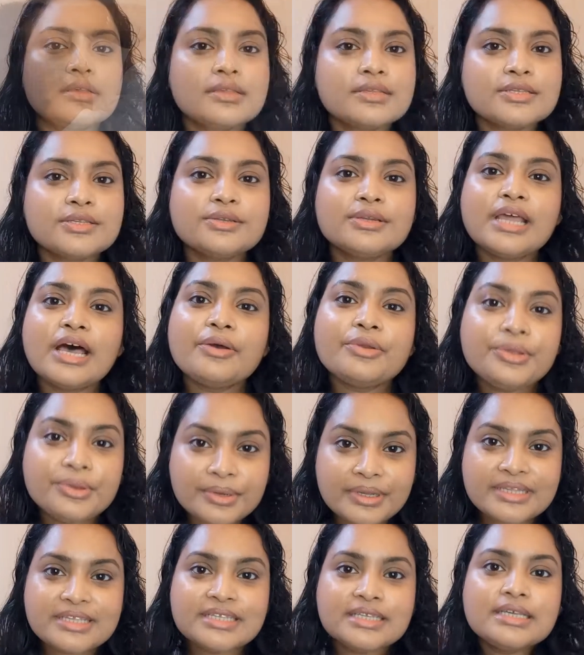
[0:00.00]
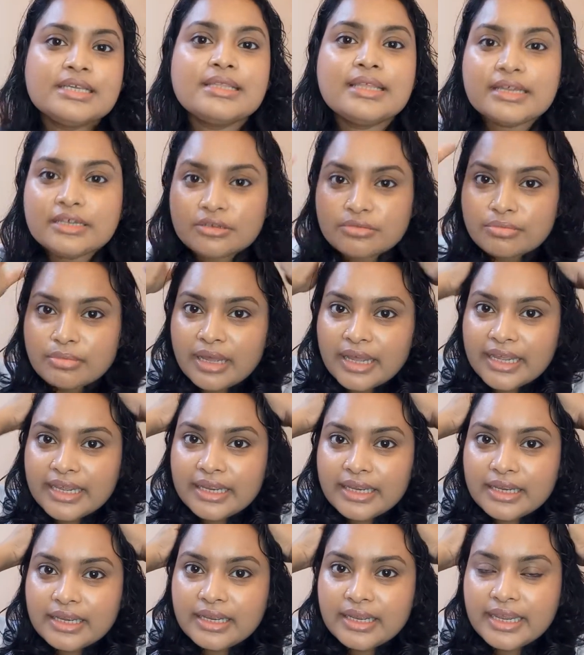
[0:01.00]
So now you can see that
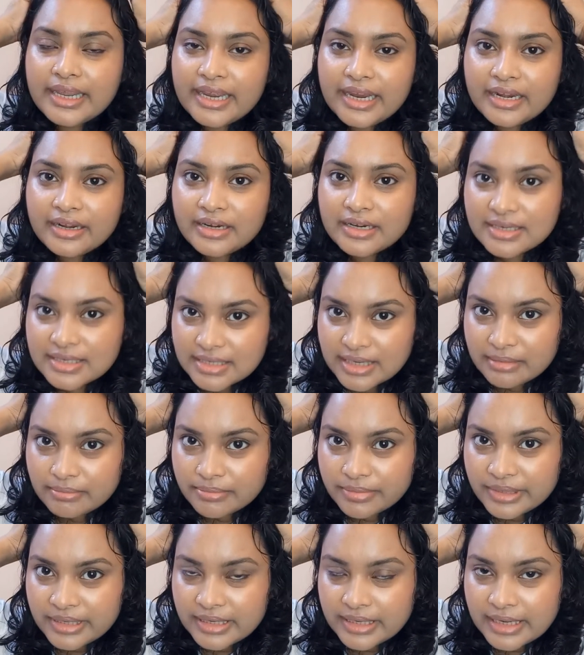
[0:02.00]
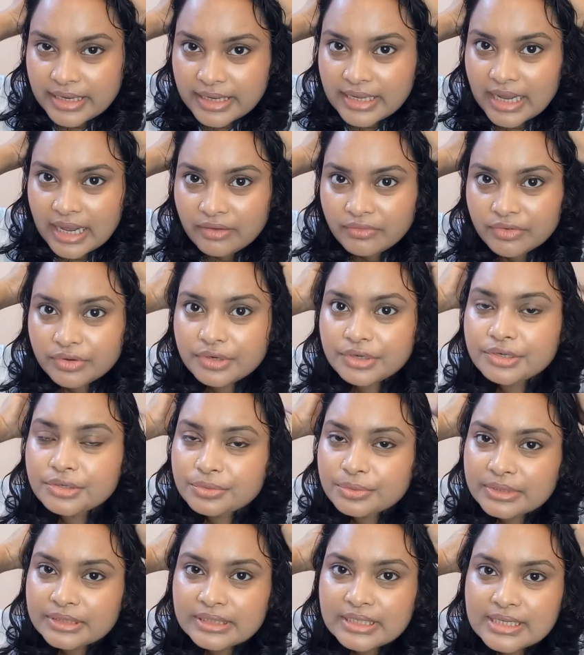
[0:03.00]
my hair is completely covered
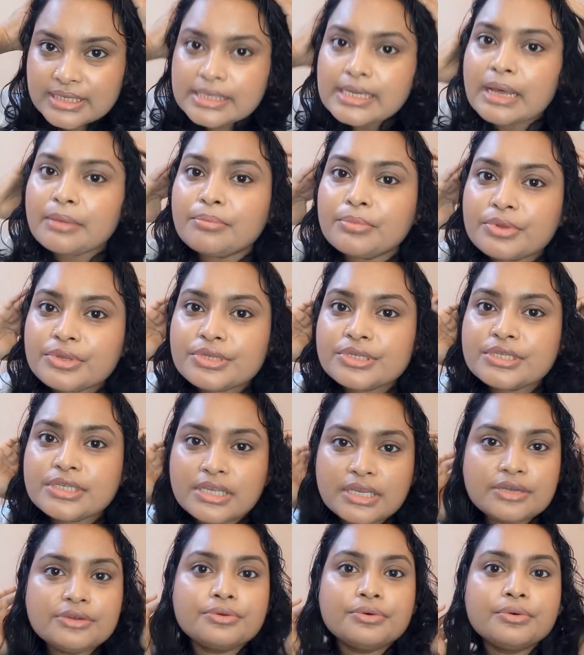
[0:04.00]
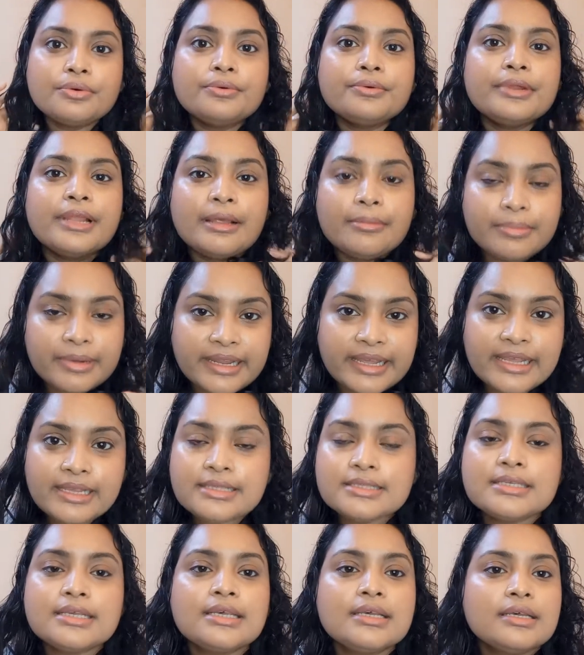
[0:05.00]
with this number 0 Olaplex.
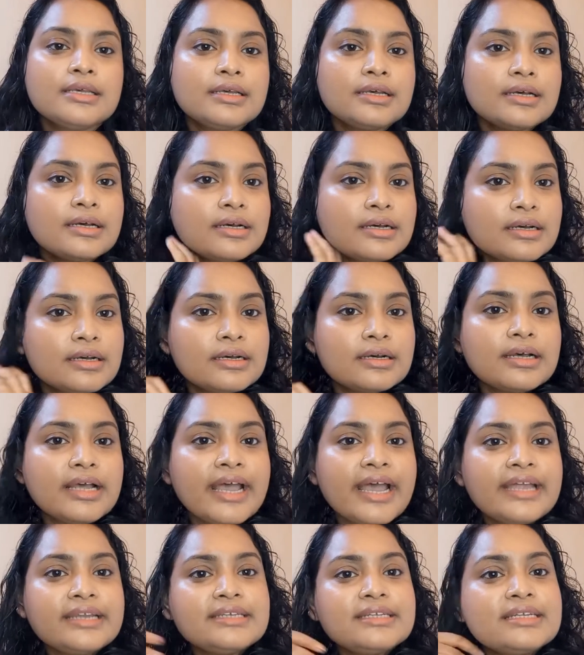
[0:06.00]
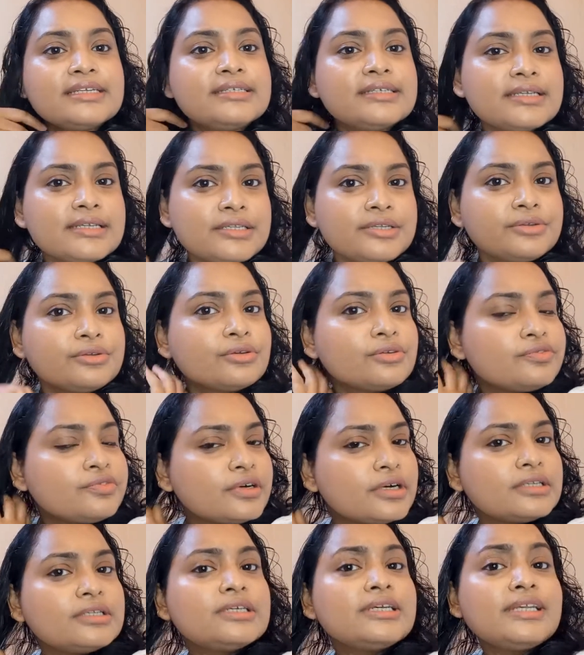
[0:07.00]
And it is
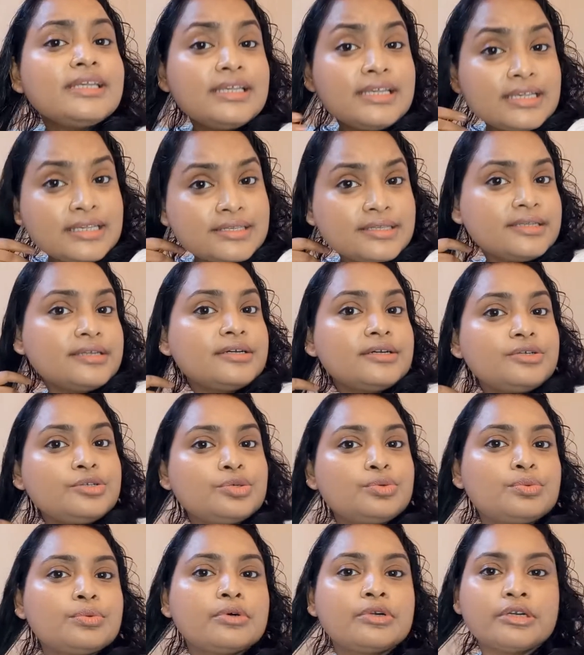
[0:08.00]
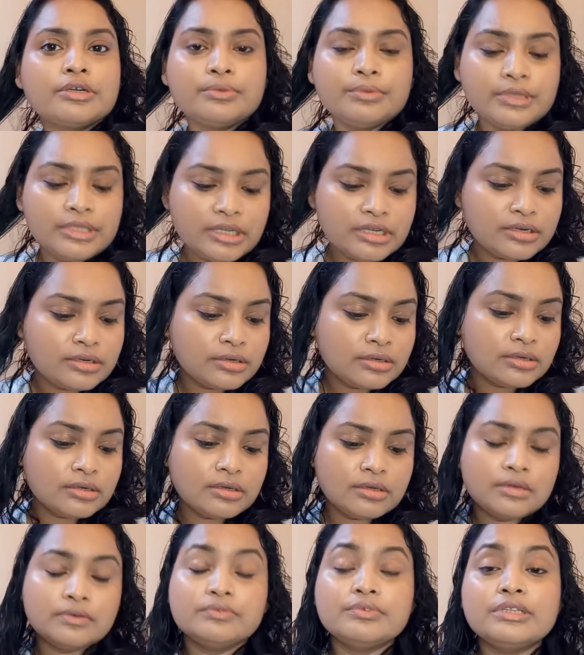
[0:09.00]
further easier to work with
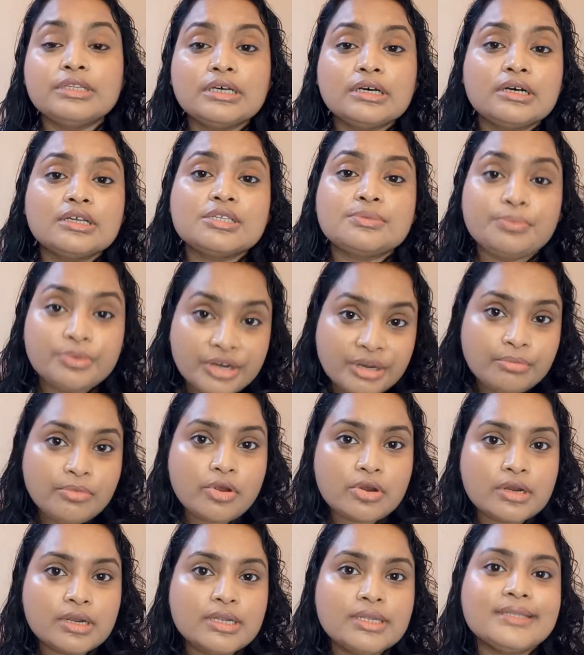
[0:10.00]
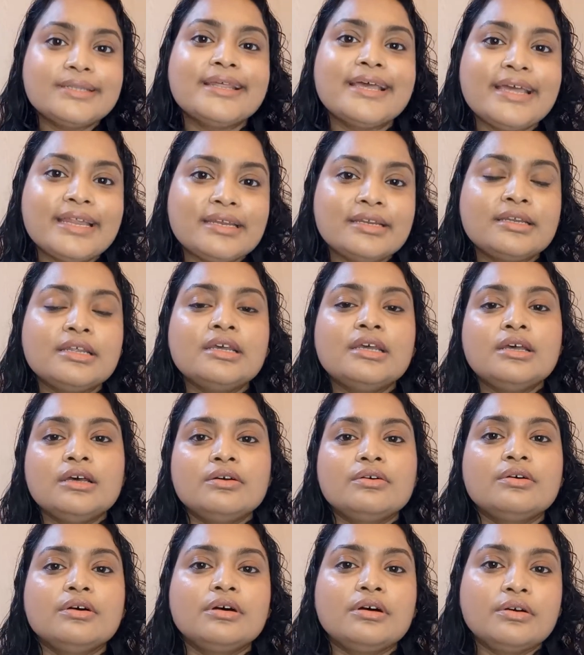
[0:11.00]
a spray bottle than
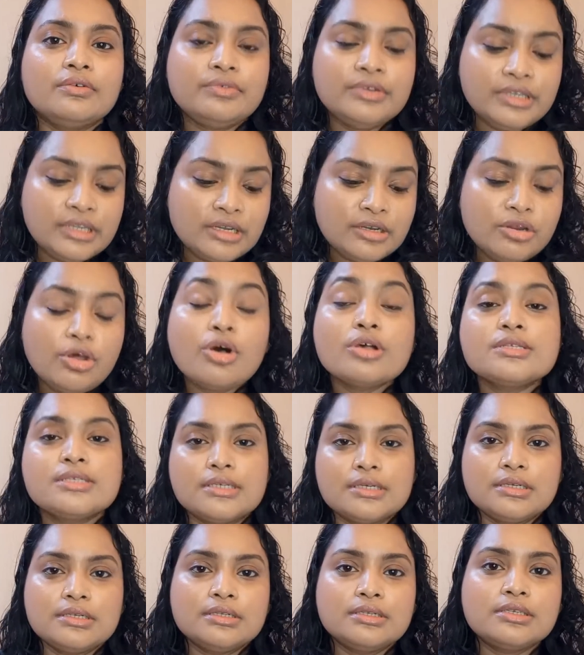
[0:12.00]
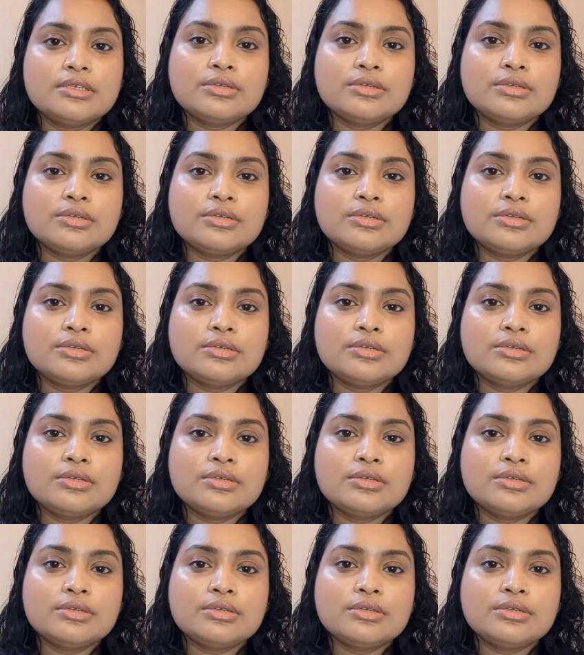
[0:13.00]
with a nozzle.